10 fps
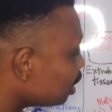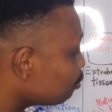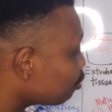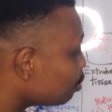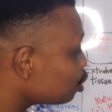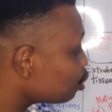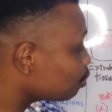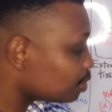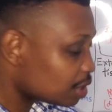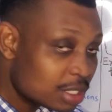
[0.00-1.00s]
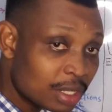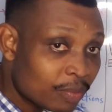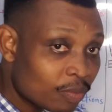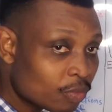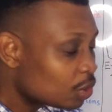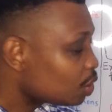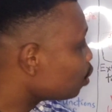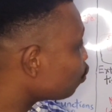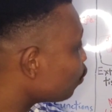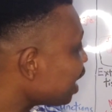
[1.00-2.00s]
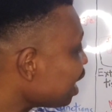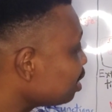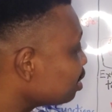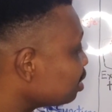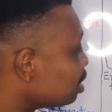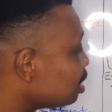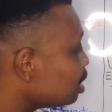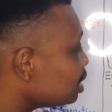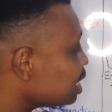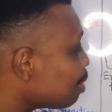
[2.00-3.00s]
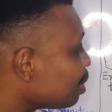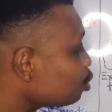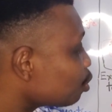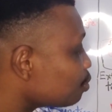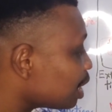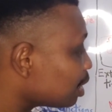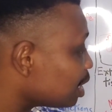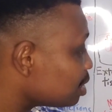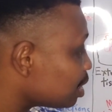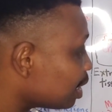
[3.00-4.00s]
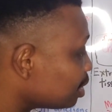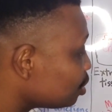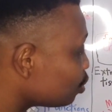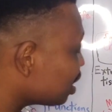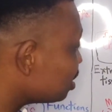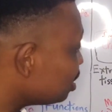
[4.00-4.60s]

in the formation of this, where the amount of triglycerides, you can